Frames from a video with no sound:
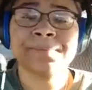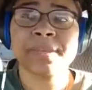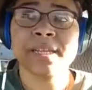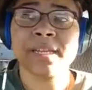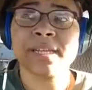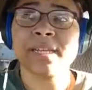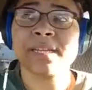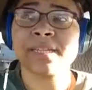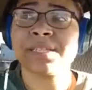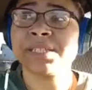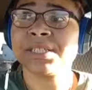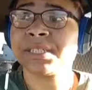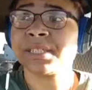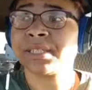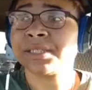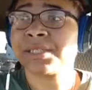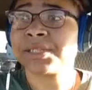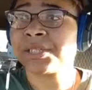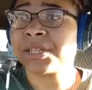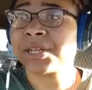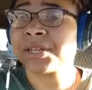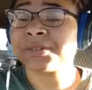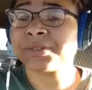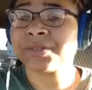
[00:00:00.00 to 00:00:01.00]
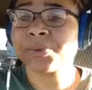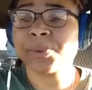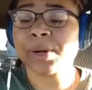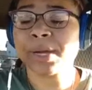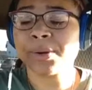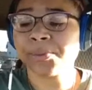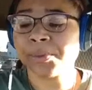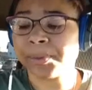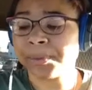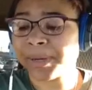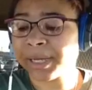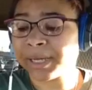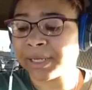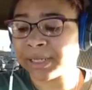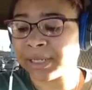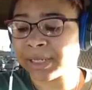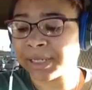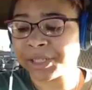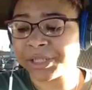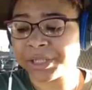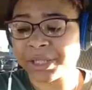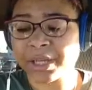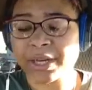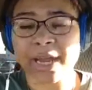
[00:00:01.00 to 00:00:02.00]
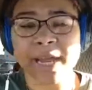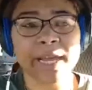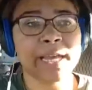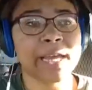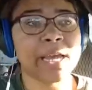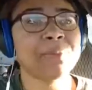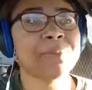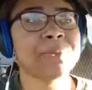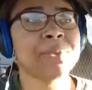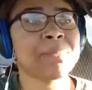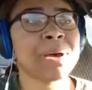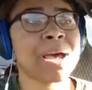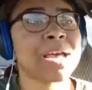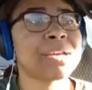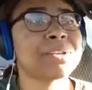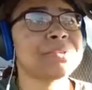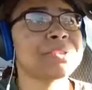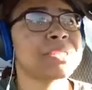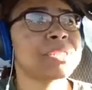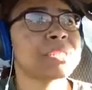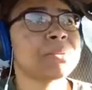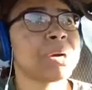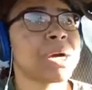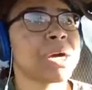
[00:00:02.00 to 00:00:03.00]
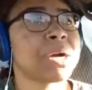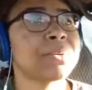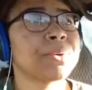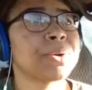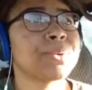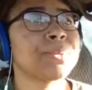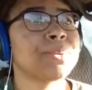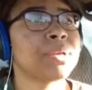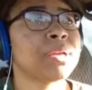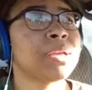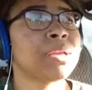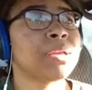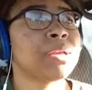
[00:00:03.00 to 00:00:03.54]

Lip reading: And then she turns to white roommate and says she's going to hang out with Miles tomorrow.